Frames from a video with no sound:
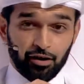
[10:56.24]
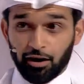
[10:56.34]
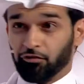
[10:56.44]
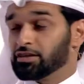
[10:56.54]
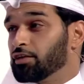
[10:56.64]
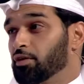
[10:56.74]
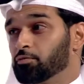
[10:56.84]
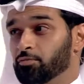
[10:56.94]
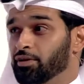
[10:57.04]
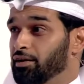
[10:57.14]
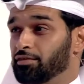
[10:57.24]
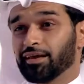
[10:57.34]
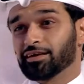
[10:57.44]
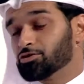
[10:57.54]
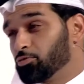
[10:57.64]
If it's left up to me,
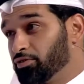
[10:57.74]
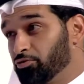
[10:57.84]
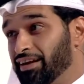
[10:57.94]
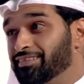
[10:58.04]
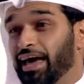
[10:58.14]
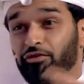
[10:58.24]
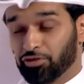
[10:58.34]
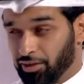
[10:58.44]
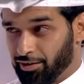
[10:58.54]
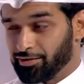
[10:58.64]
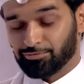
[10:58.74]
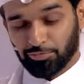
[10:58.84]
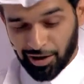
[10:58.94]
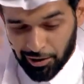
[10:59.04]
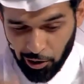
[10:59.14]
legacy will be related to everything,
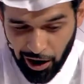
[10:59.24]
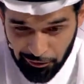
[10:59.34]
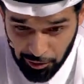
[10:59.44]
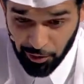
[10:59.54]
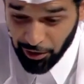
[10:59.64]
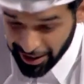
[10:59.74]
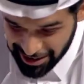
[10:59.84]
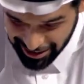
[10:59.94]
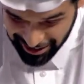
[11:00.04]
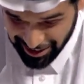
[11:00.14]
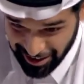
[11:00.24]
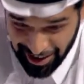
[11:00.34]
but I know I have to be realistic.